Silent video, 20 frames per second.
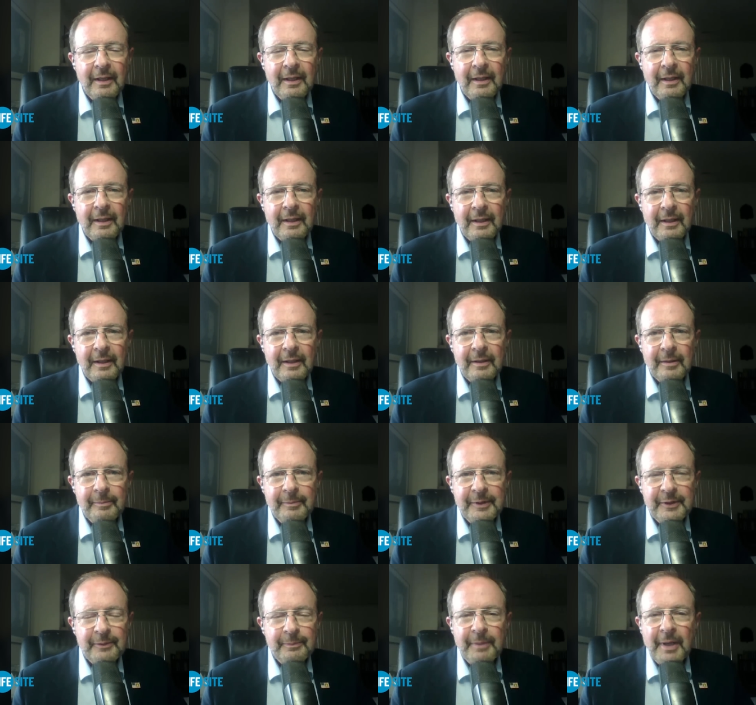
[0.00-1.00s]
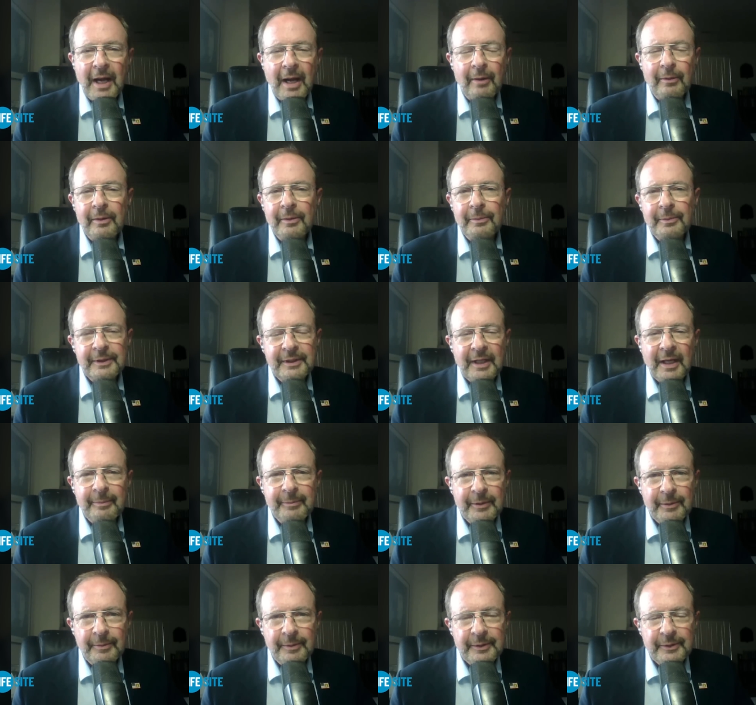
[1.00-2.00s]
but their power would
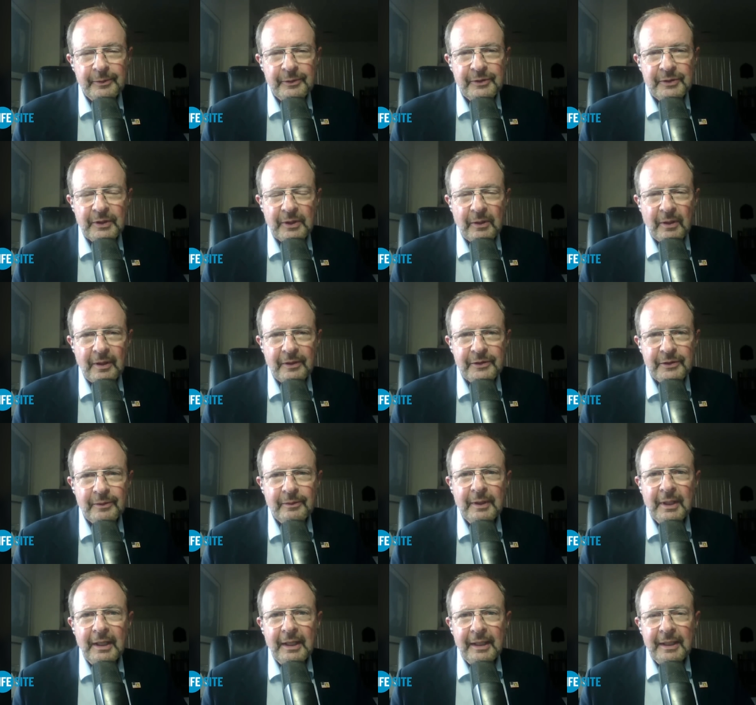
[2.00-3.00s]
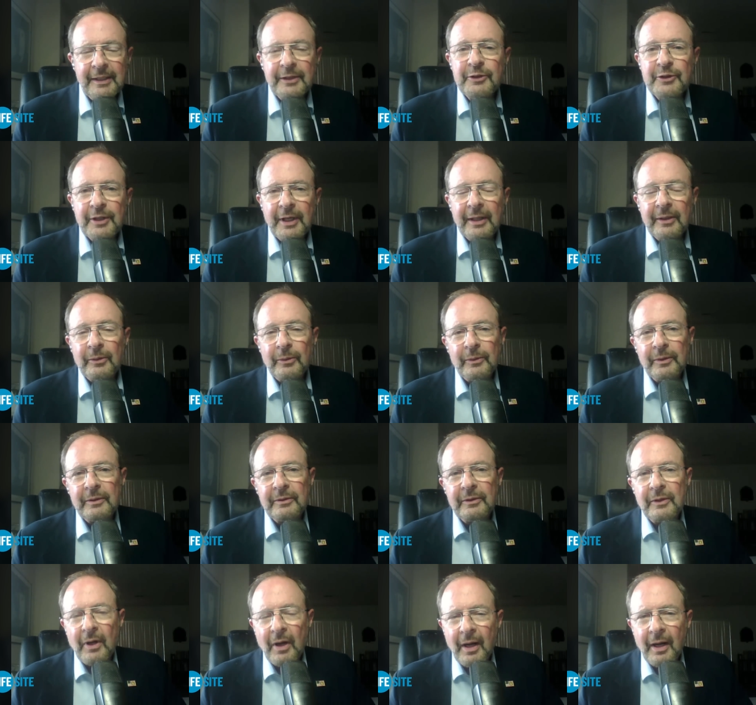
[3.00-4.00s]
not be reduced at all. So in
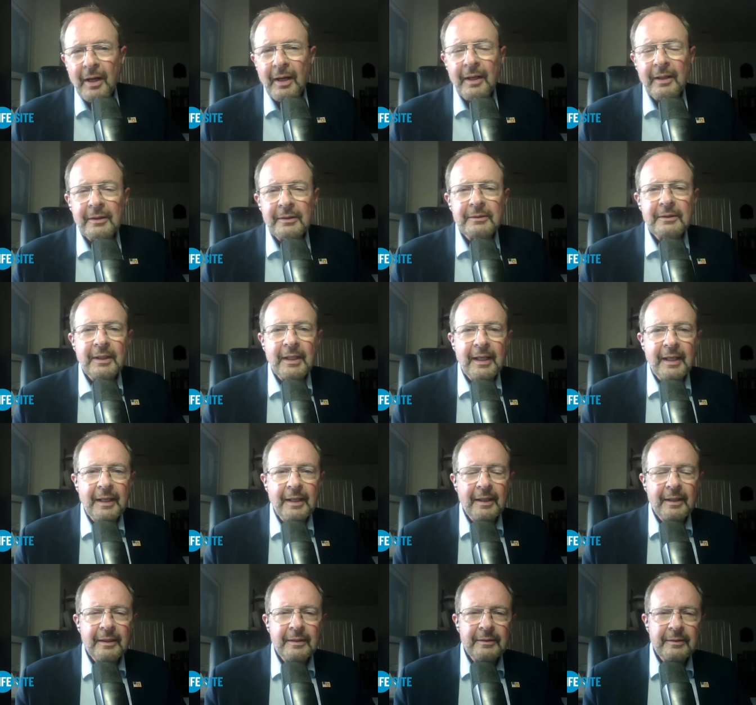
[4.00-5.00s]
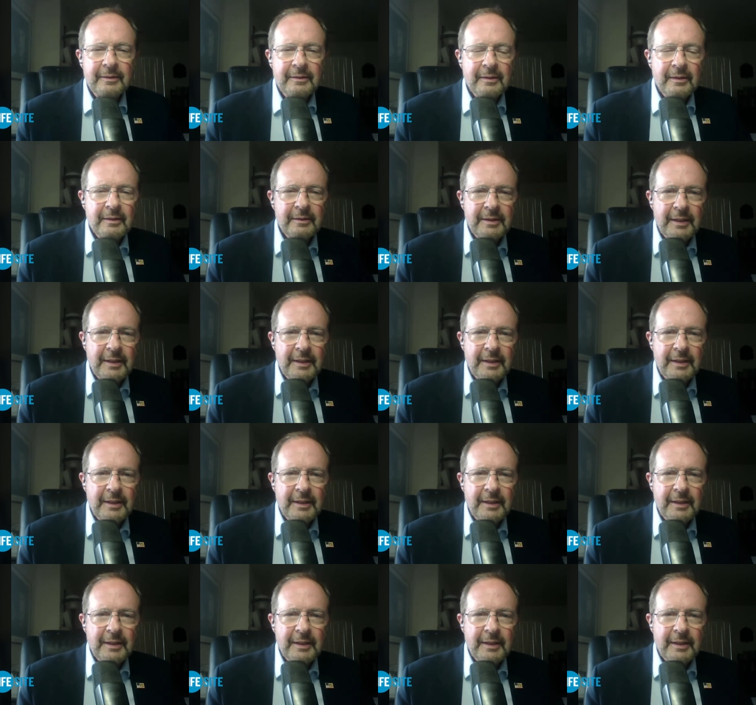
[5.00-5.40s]
general, law and